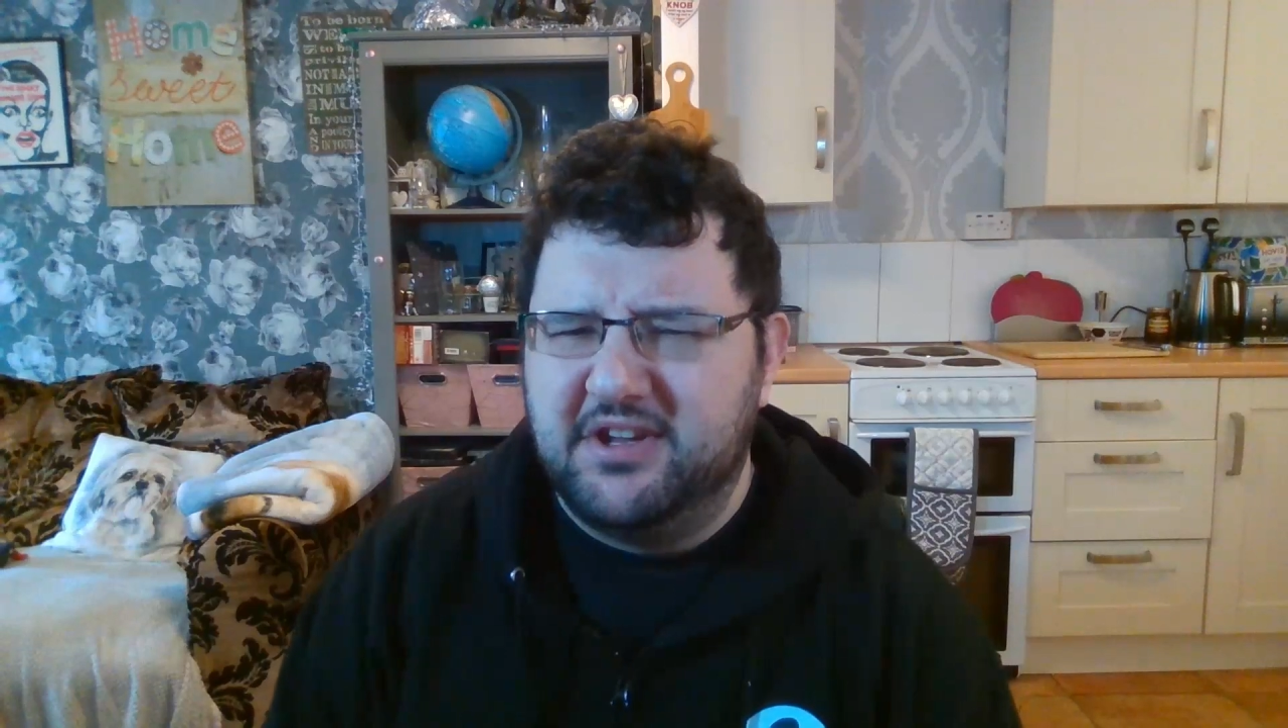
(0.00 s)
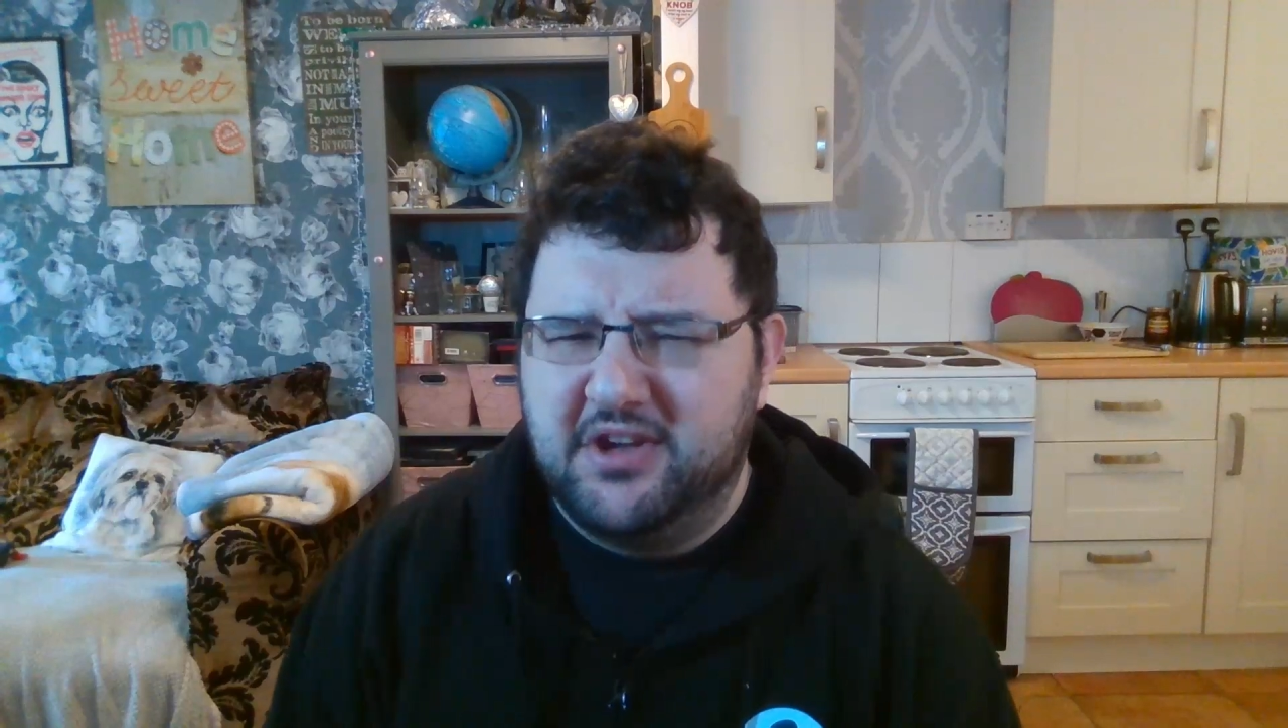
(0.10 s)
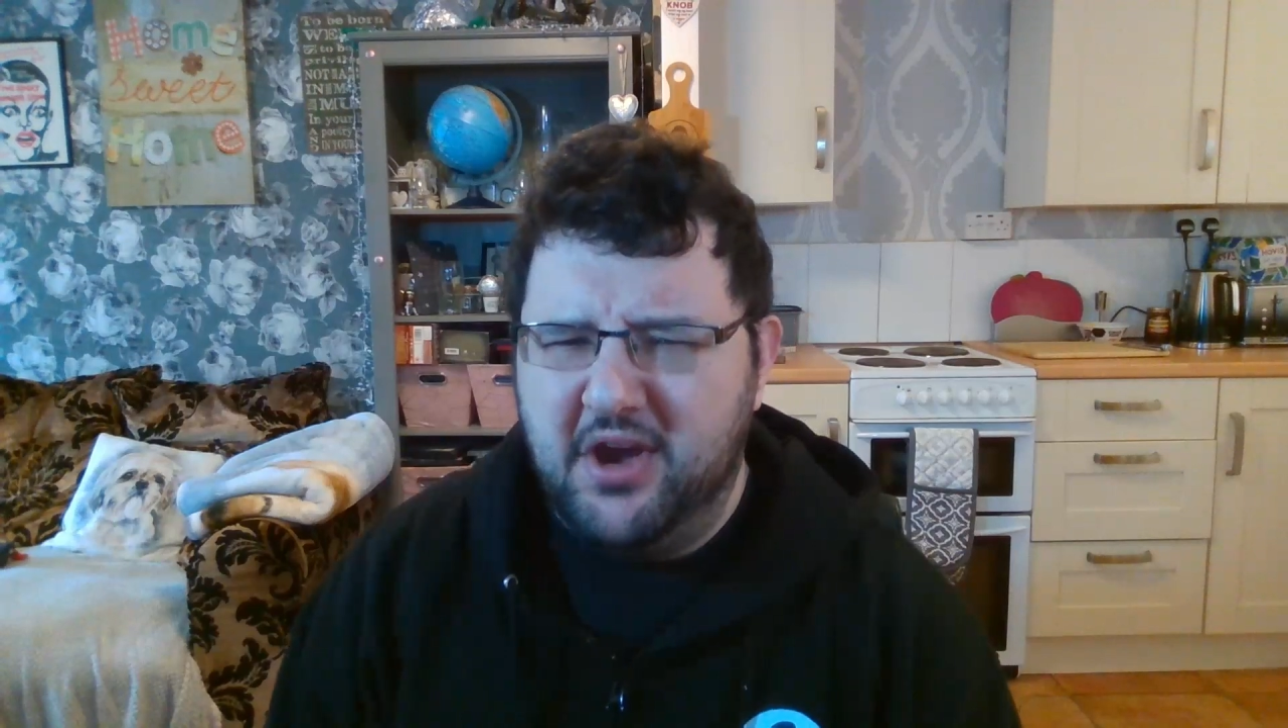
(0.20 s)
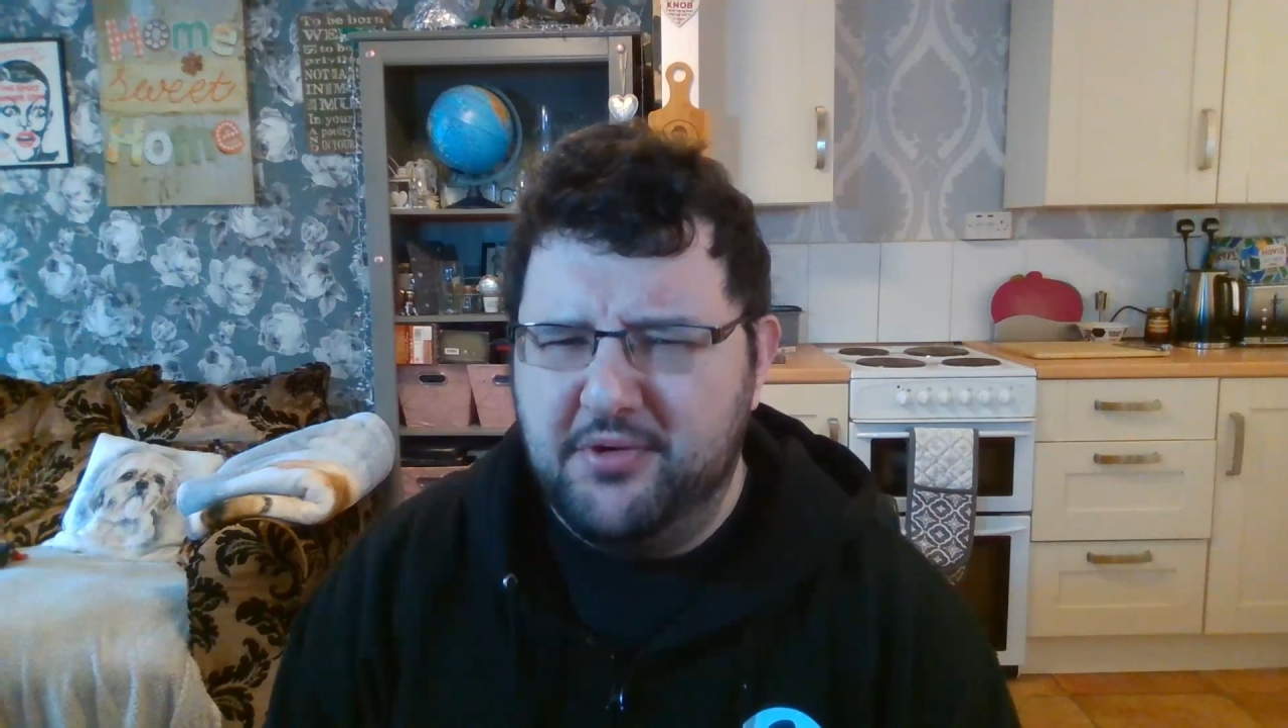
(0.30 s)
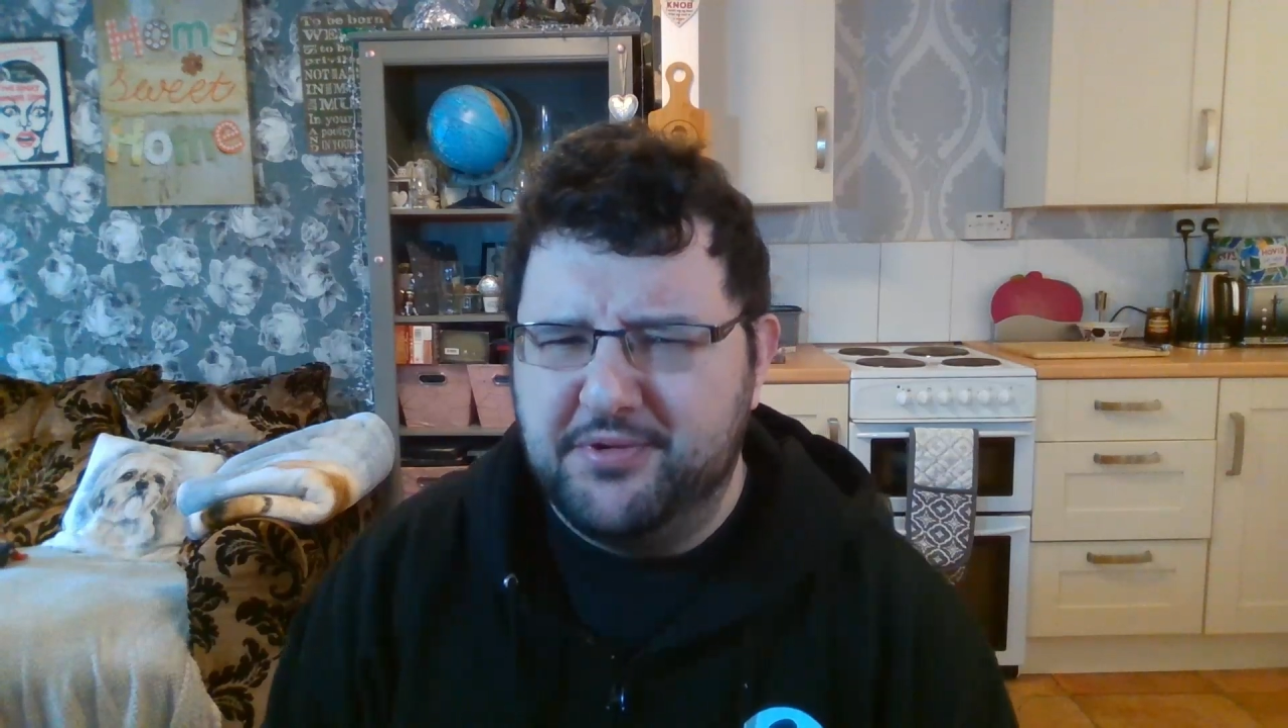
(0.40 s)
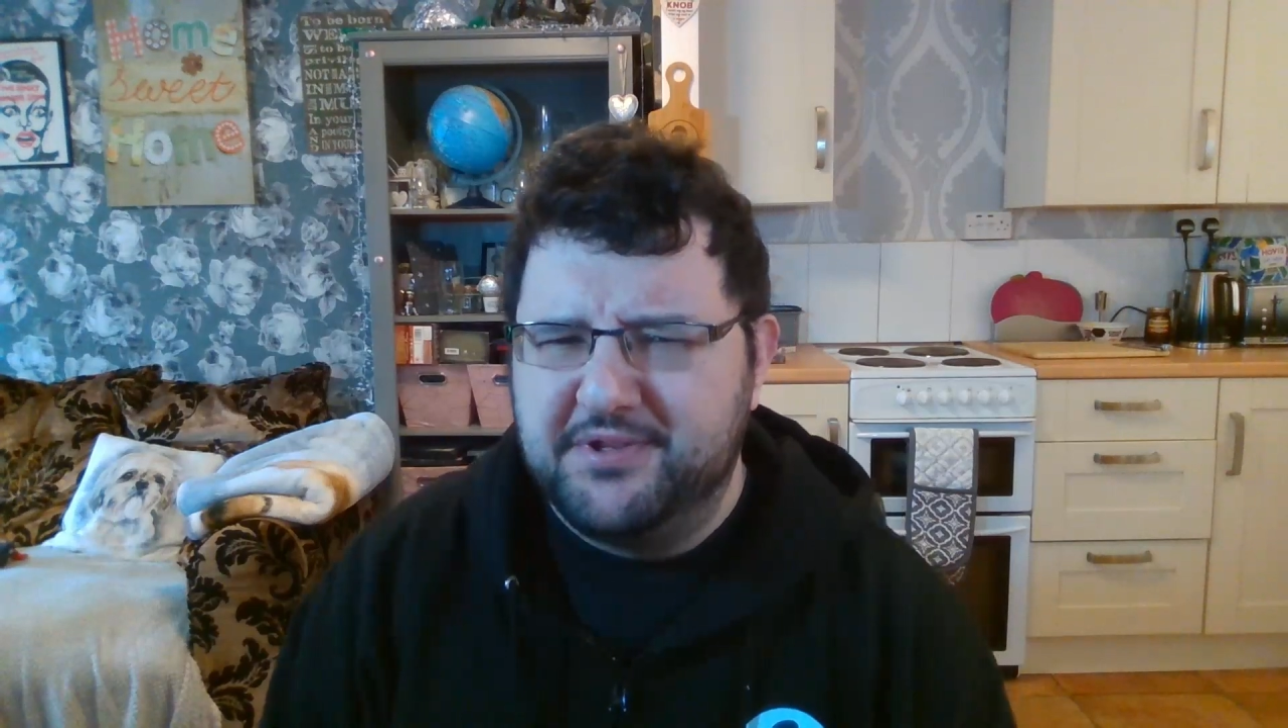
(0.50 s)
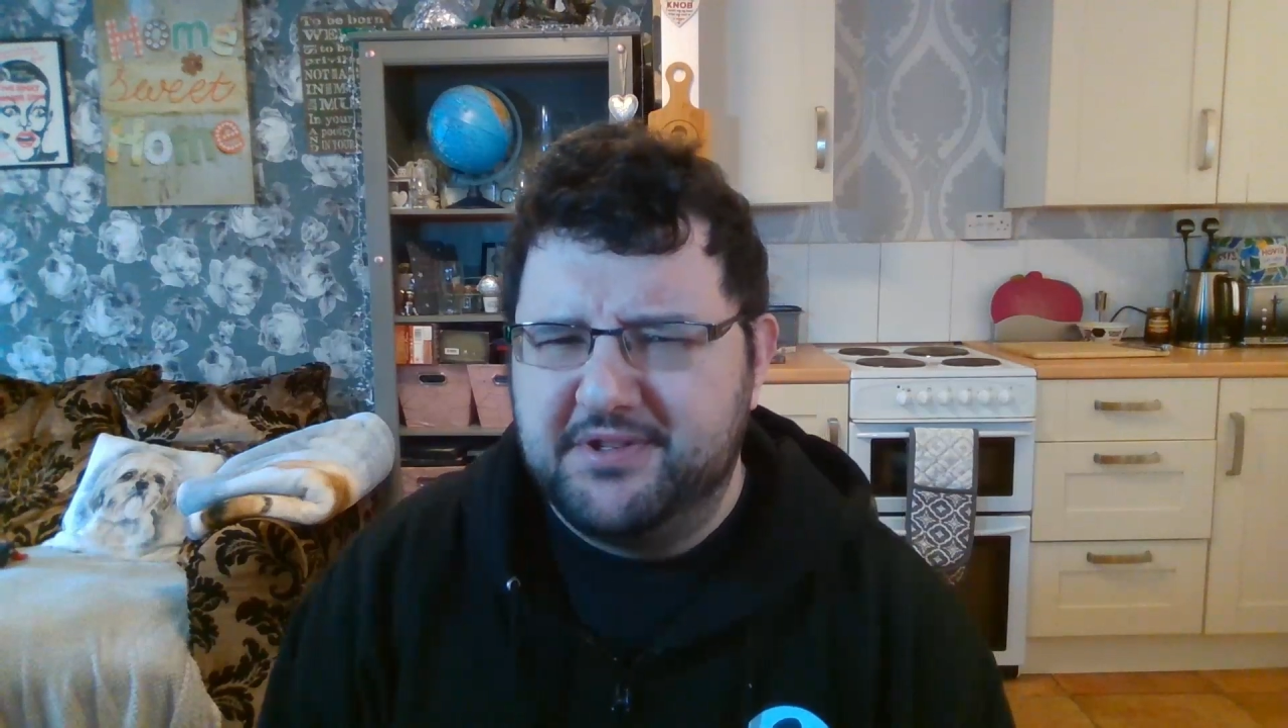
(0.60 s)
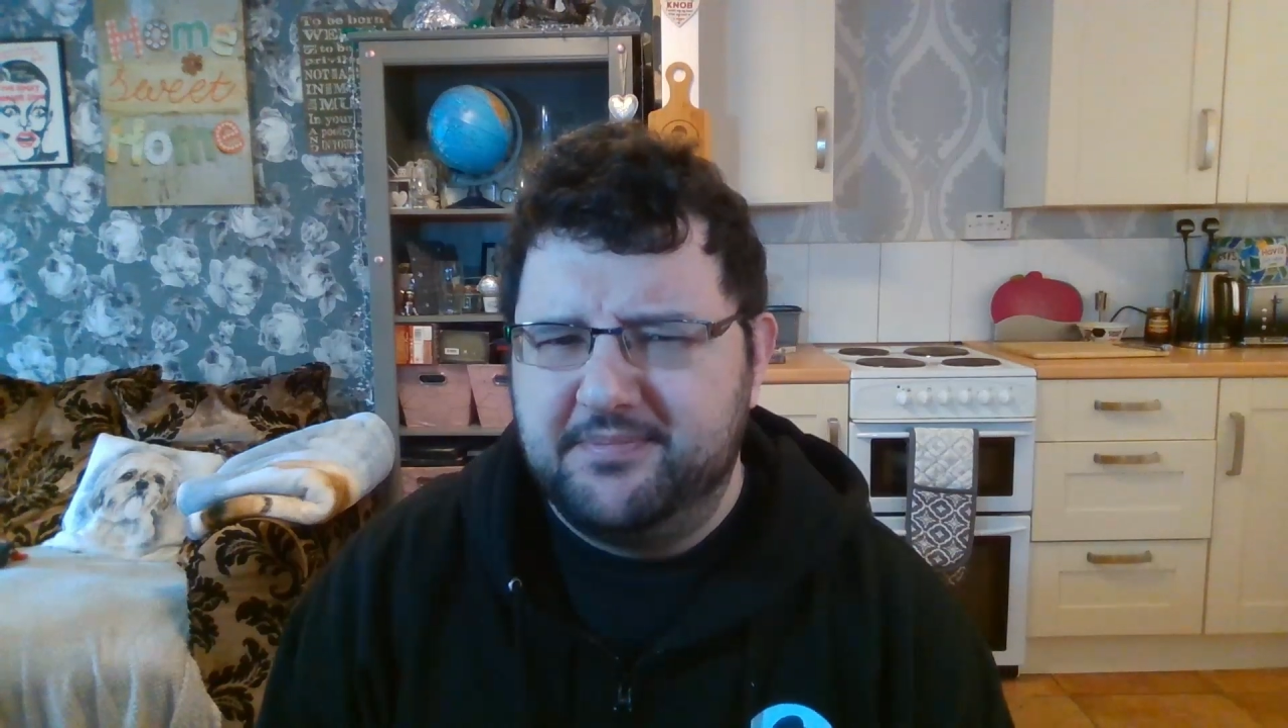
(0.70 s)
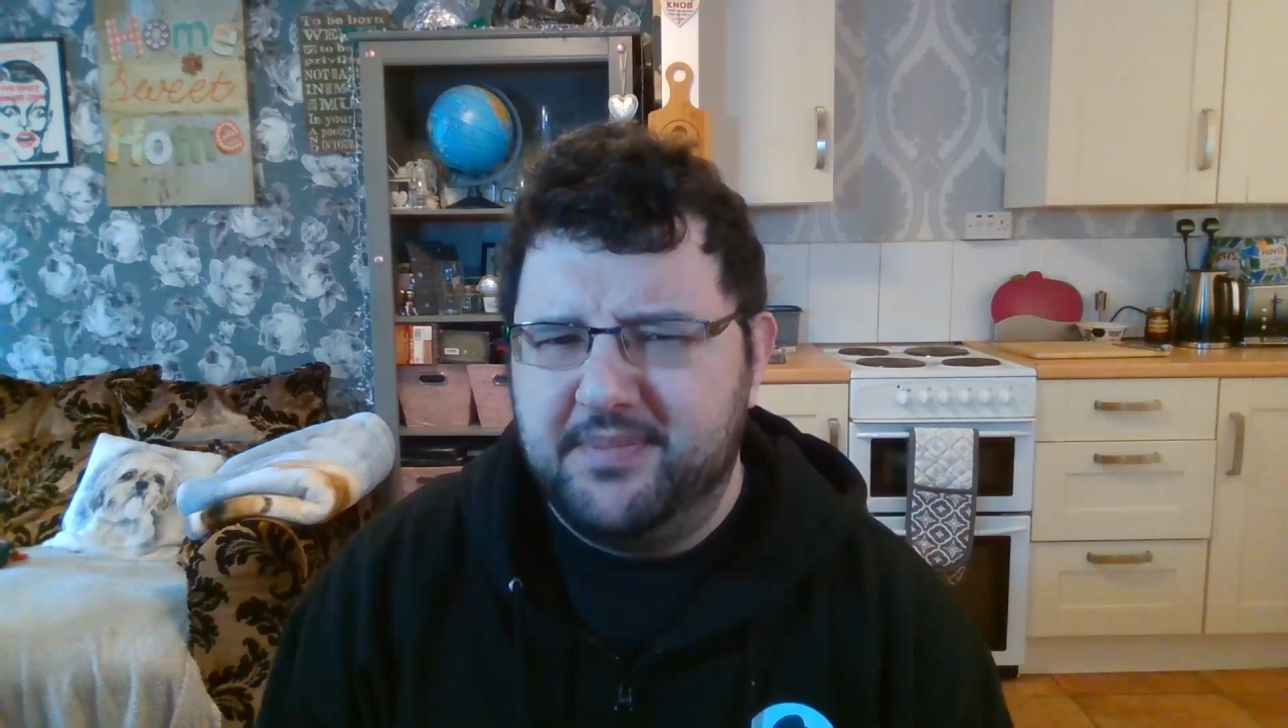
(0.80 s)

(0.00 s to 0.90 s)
coast?